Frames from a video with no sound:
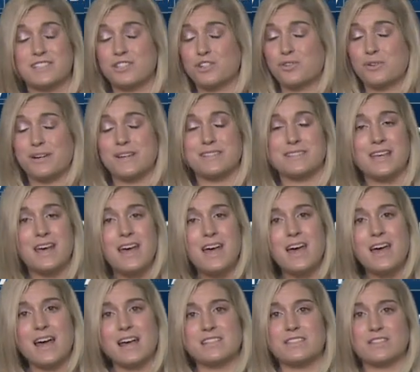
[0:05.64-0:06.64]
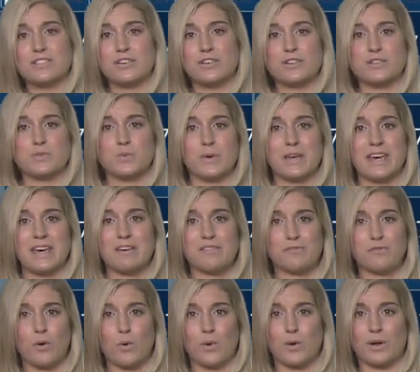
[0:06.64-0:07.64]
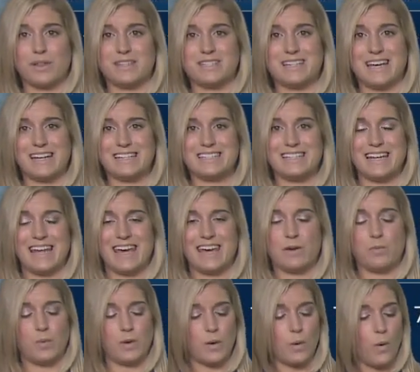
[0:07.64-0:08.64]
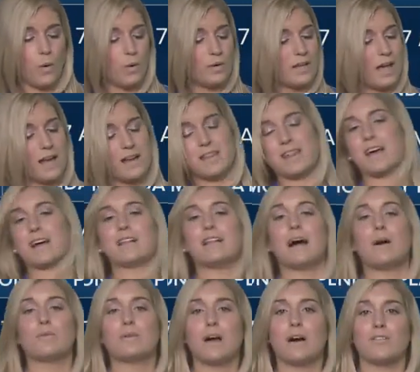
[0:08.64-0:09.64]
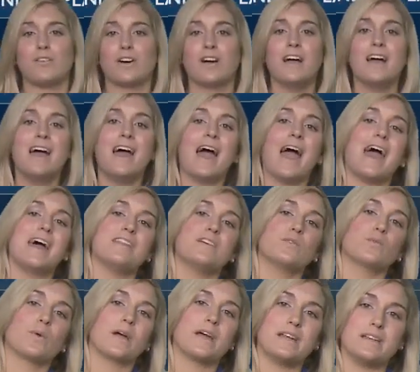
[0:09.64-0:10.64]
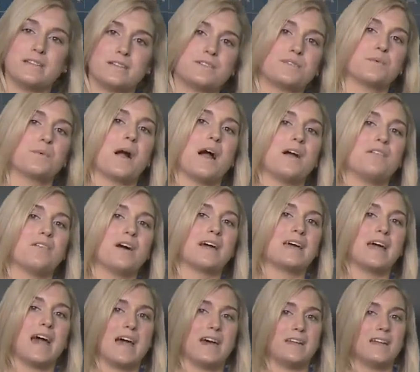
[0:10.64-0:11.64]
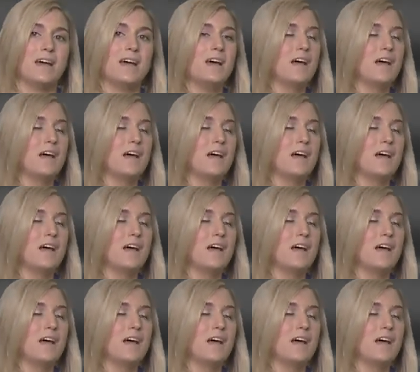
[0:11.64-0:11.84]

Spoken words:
degrees, that's as good as we get for the day today. We hold on to that cloud cover, and then rain does arrive again